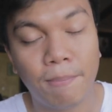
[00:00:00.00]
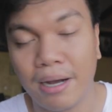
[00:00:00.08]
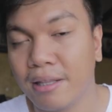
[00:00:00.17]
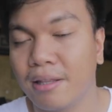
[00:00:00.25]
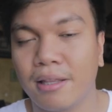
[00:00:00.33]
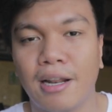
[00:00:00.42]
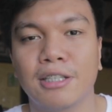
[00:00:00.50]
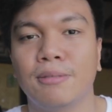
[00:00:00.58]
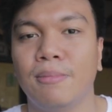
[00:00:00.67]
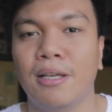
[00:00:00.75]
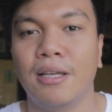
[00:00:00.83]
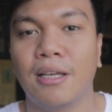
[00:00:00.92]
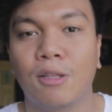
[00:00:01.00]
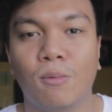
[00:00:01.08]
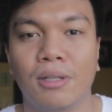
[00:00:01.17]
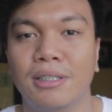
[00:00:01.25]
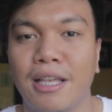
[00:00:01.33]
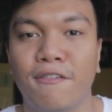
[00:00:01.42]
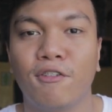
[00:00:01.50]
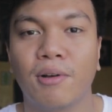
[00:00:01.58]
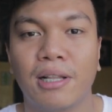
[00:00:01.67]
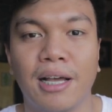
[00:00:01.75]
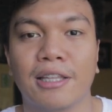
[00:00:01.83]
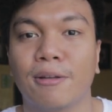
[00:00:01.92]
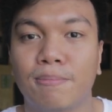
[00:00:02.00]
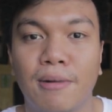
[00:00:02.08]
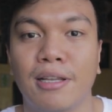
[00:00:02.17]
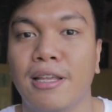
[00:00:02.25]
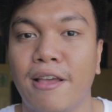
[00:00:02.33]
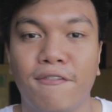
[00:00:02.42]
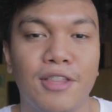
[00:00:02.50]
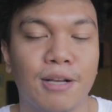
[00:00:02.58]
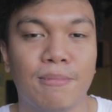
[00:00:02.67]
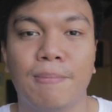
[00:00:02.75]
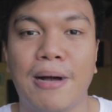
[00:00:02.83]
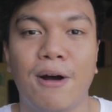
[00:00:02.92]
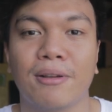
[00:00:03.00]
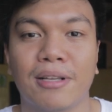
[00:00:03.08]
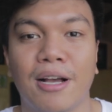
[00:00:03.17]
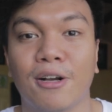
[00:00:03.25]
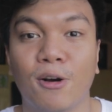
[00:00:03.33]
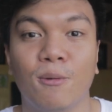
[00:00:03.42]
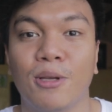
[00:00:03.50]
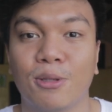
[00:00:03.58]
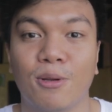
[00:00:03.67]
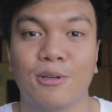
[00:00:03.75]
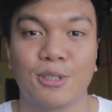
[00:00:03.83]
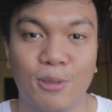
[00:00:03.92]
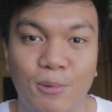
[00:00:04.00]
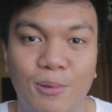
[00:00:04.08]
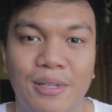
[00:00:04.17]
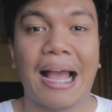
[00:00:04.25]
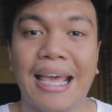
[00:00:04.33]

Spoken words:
But trust me, it will save you a lot of money if nagbabaon ka going to your school.